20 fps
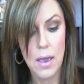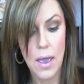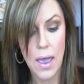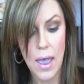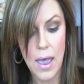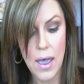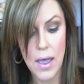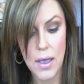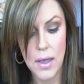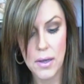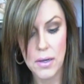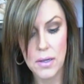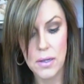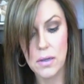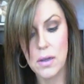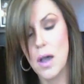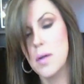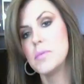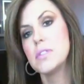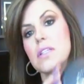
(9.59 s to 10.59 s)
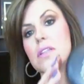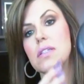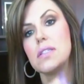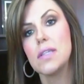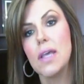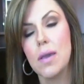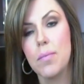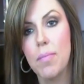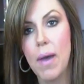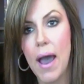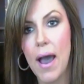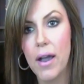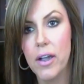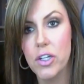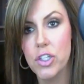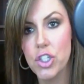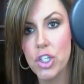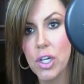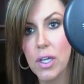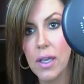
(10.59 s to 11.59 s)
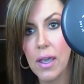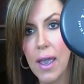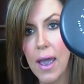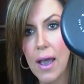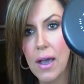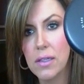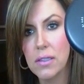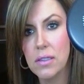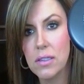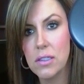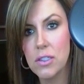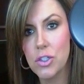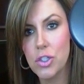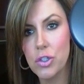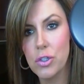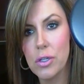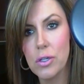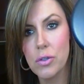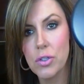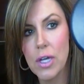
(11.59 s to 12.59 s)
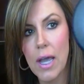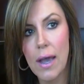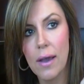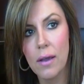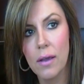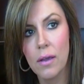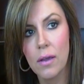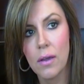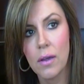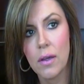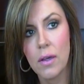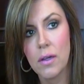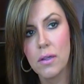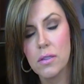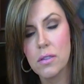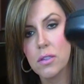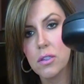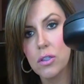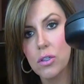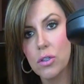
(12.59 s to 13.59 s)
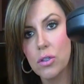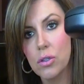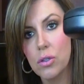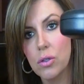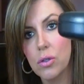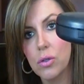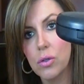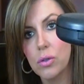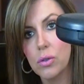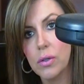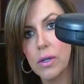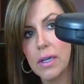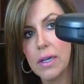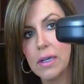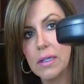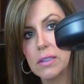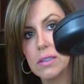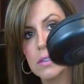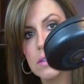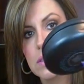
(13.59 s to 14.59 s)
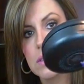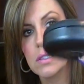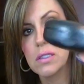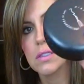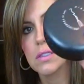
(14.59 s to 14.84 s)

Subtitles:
And it comes in the same packaging as the Studio Tech, so it